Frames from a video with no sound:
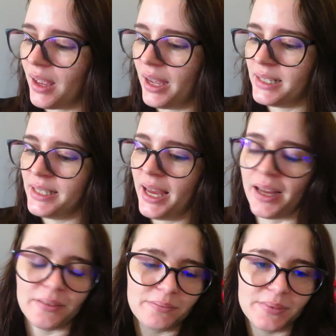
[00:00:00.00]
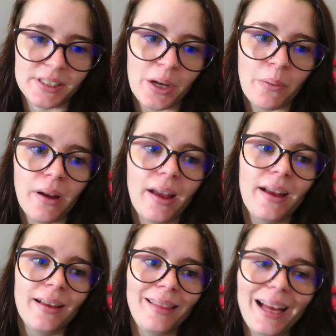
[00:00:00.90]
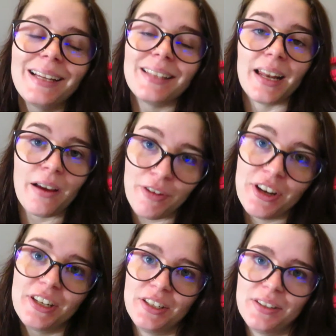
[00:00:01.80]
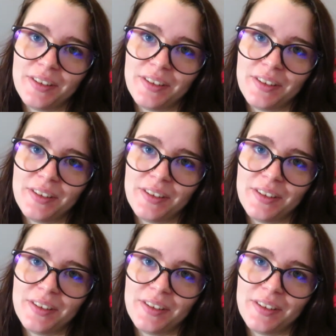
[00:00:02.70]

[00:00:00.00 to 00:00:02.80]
And yeah, so like I said, I've edited the